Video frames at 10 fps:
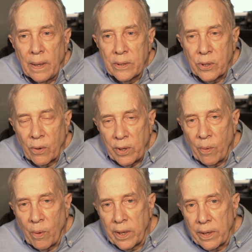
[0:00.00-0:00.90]
so you
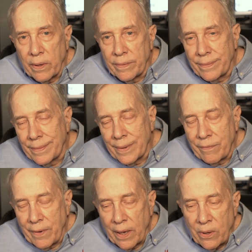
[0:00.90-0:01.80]
won't hear the
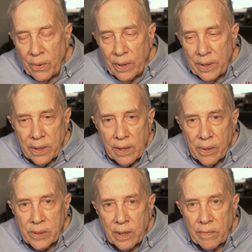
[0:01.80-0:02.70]
fan noise and the
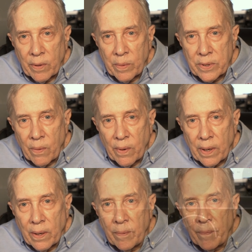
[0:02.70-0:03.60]
other stuff that was going
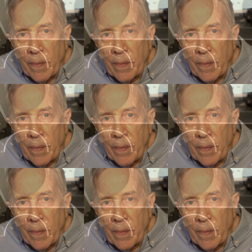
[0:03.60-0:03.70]
on.